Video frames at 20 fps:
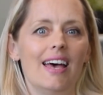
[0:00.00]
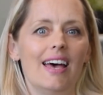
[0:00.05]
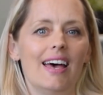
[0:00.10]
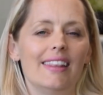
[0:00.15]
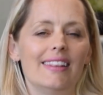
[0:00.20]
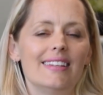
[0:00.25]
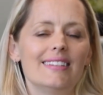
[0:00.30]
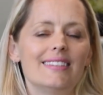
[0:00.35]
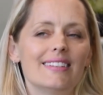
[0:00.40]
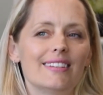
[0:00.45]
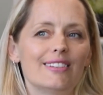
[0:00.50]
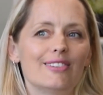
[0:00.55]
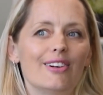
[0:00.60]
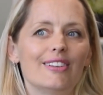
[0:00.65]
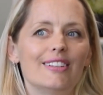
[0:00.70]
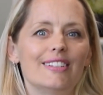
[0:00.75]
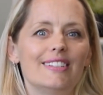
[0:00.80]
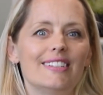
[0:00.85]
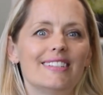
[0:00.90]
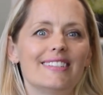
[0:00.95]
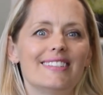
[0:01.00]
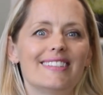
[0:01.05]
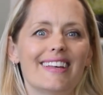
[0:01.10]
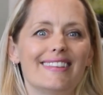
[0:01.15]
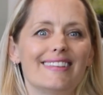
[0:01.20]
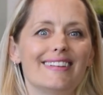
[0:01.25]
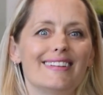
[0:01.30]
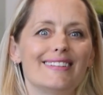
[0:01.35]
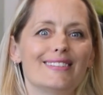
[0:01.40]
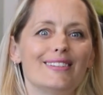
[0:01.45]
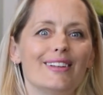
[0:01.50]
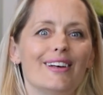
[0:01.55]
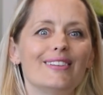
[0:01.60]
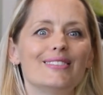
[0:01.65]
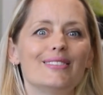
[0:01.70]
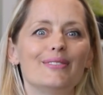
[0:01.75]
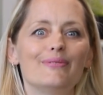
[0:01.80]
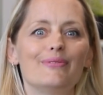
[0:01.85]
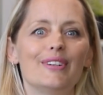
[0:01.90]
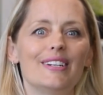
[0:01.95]
This acknowledges that there's
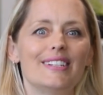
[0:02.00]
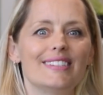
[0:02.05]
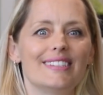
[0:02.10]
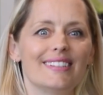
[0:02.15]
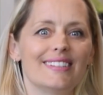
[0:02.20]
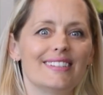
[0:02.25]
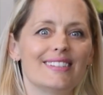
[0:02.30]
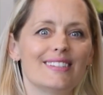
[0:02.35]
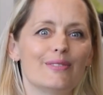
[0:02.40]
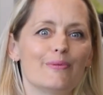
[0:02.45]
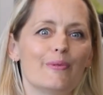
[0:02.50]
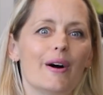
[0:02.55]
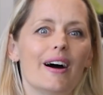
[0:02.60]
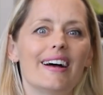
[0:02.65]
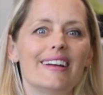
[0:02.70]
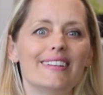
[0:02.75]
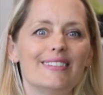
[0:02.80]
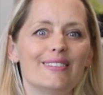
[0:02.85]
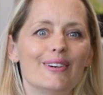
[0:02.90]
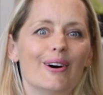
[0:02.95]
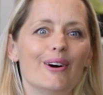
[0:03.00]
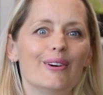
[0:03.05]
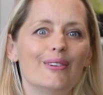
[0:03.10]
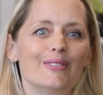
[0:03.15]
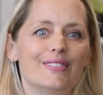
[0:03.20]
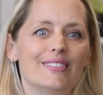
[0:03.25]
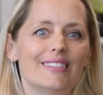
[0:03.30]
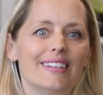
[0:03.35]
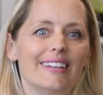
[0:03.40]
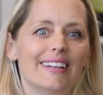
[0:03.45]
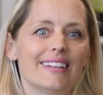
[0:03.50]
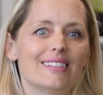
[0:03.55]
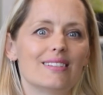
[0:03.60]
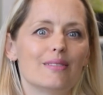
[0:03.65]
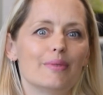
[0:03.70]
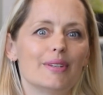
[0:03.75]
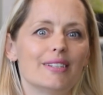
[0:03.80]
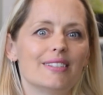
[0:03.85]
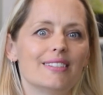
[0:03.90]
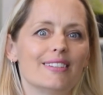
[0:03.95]
lots of reasons why to host an
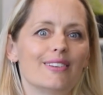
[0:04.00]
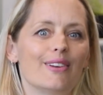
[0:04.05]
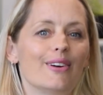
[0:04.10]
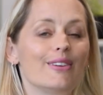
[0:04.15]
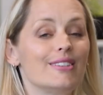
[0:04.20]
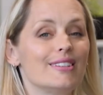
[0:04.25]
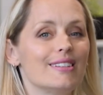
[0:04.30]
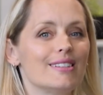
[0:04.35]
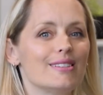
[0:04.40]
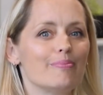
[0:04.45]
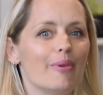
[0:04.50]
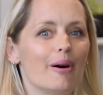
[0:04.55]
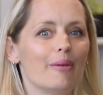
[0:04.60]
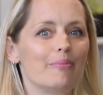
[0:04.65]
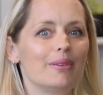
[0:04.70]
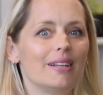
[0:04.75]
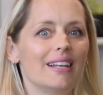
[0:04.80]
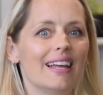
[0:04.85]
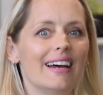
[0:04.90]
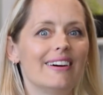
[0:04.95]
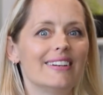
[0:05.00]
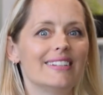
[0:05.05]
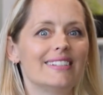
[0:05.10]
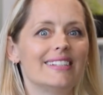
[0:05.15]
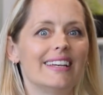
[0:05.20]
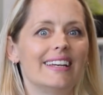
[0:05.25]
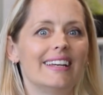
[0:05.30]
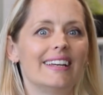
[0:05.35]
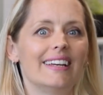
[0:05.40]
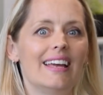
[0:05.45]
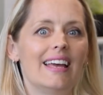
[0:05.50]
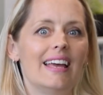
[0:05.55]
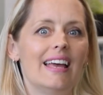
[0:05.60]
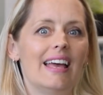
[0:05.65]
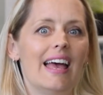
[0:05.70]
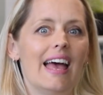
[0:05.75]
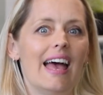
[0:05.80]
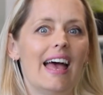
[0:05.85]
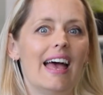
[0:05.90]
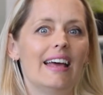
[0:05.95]
exhibition, not just popularity,
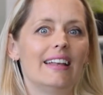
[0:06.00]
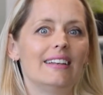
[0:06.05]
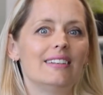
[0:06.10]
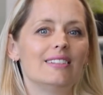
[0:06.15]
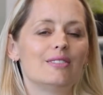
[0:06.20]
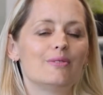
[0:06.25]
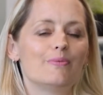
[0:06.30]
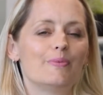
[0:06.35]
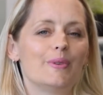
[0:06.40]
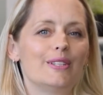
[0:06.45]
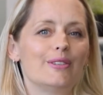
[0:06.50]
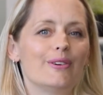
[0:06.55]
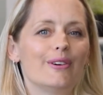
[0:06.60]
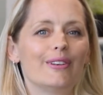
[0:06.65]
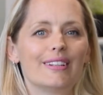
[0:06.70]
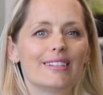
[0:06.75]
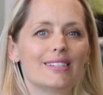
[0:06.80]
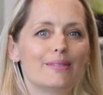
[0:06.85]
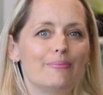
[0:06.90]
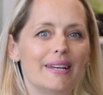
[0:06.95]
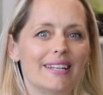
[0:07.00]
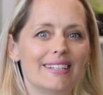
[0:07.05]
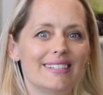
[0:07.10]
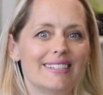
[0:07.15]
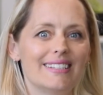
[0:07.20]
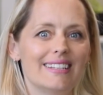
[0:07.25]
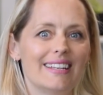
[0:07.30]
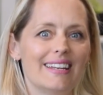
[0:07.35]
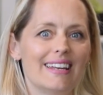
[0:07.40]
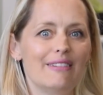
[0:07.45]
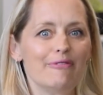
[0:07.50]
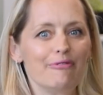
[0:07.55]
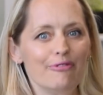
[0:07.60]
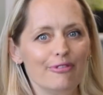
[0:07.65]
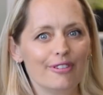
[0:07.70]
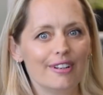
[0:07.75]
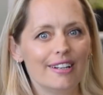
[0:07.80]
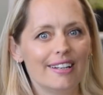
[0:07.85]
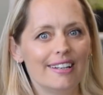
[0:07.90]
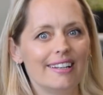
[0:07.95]
and we don't expect
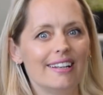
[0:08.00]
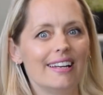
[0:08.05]
every